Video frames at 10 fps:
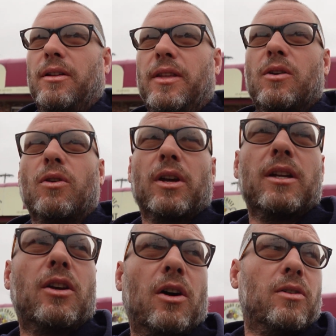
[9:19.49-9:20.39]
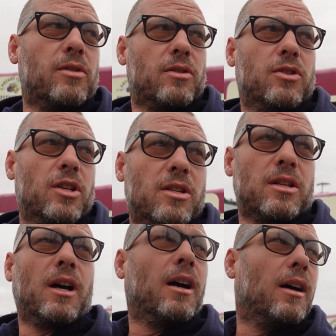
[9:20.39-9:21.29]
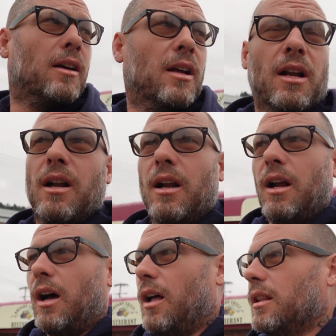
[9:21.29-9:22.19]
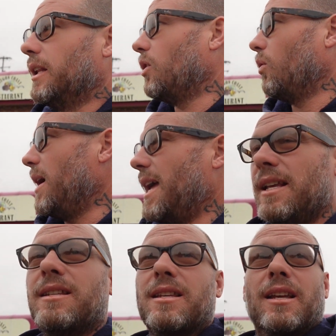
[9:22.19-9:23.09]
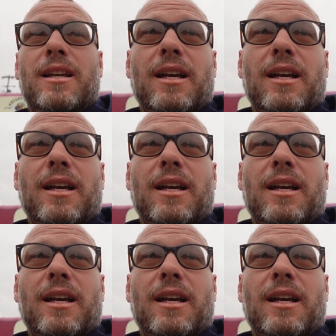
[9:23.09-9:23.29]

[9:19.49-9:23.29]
the Oregon coast, just uh, a little ways.